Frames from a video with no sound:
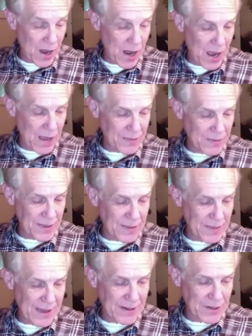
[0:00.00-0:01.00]
I think
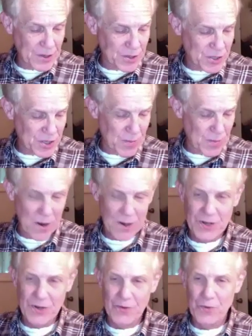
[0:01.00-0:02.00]
that Good
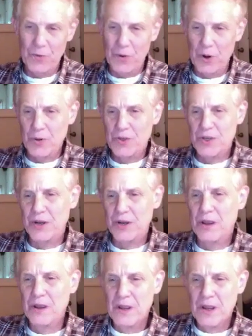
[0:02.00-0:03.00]
Samaritan arose
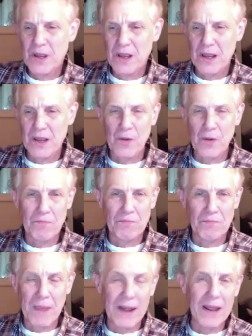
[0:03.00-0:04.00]
in
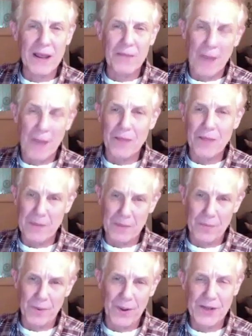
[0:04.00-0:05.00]
many
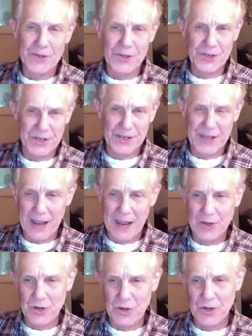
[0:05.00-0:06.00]
people, not just in
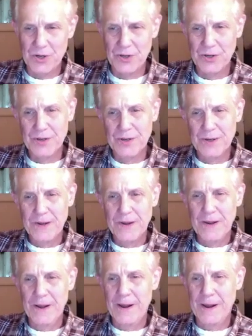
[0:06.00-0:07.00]
Gander.
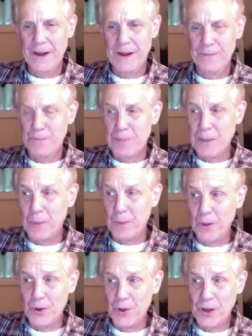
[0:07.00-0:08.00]
People
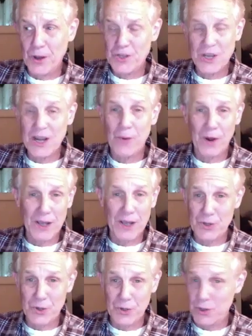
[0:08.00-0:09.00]
in New York City were
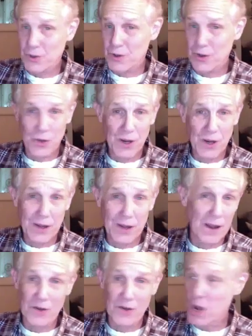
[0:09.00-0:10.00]
nicer. You
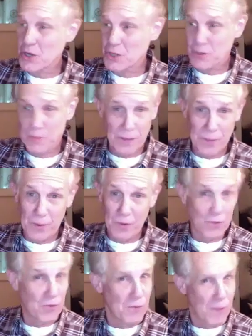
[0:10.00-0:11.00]
could talk to people.
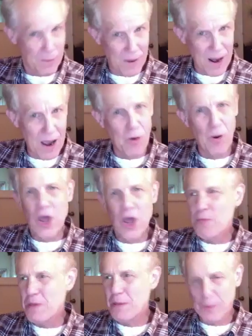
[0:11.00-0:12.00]
You remember how
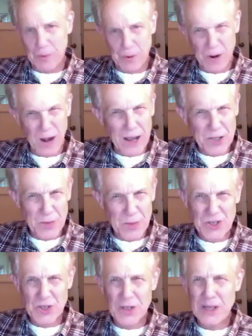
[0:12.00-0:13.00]
people were
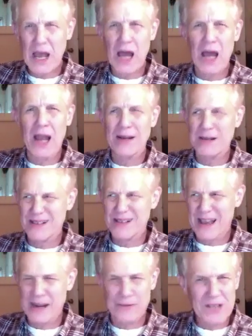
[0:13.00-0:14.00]
especially kind and
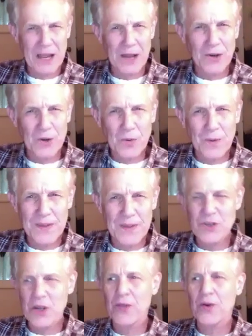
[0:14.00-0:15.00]
kind of tender with
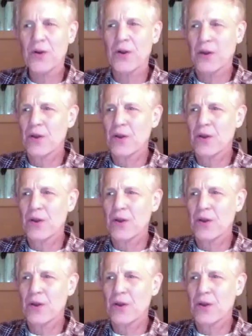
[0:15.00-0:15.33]
each other?